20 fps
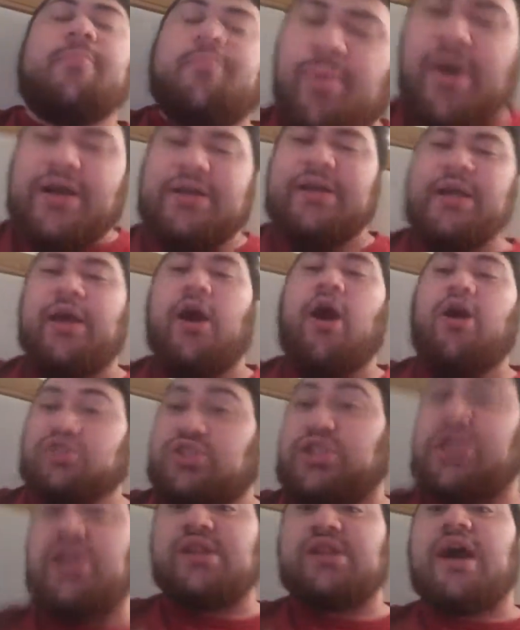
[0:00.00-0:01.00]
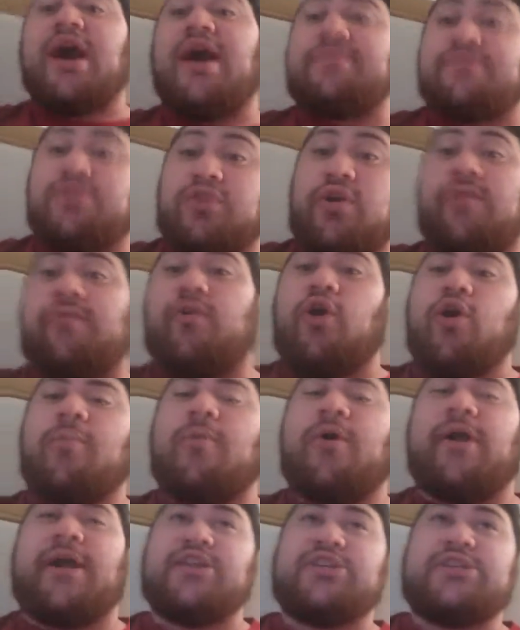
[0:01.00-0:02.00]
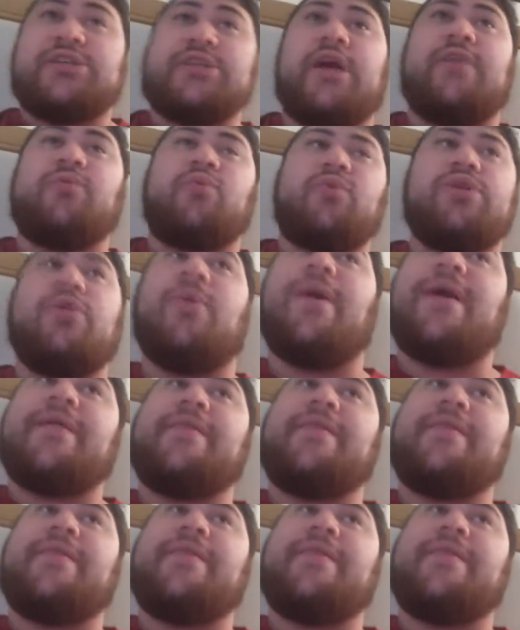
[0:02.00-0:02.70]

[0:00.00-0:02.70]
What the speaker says: but she loves Lord Voldemort, and would do